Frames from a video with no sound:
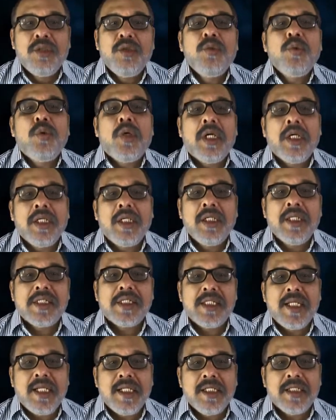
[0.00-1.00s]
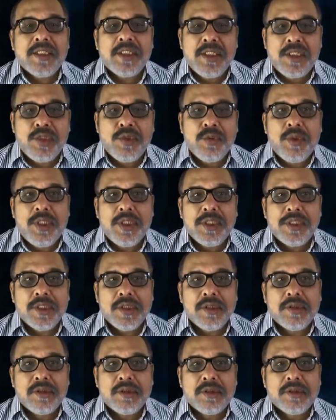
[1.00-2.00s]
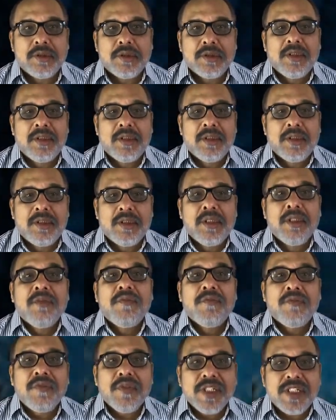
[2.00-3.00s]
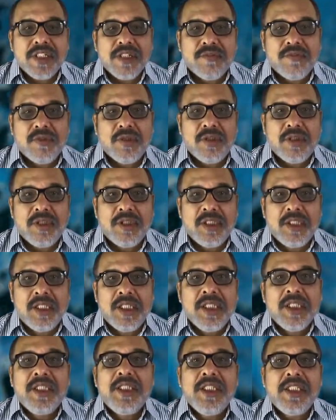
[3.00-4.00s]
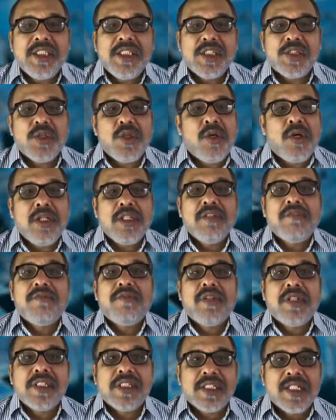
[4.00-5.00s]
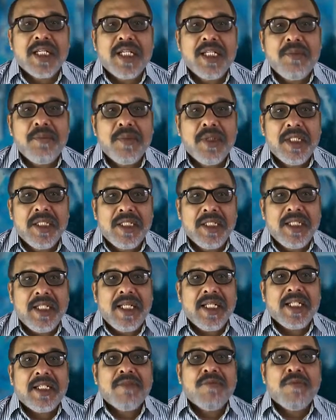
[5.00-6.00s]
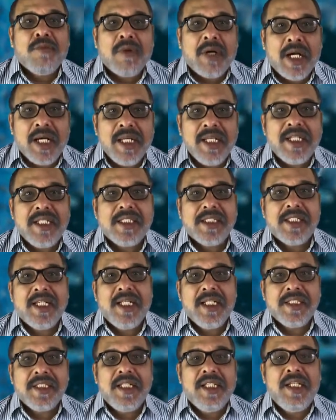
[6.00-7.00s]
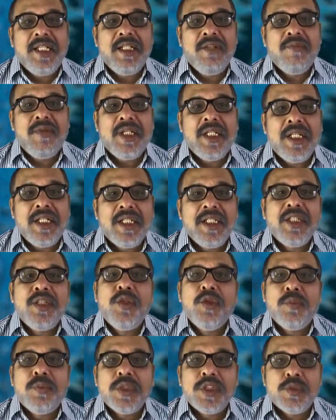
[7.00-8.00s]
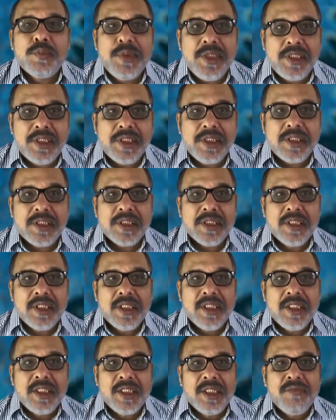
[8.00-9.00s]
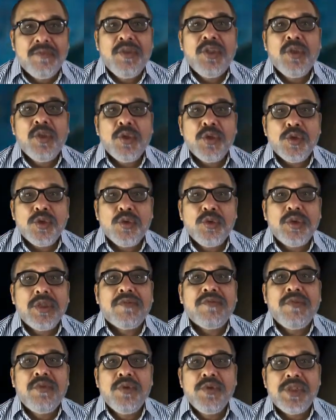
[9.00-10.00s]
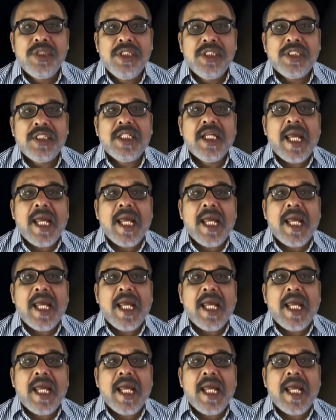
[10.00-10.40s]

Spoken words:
to understand the situation. First of all, this is not the first time that virus has invaded the human species. We go through the flu season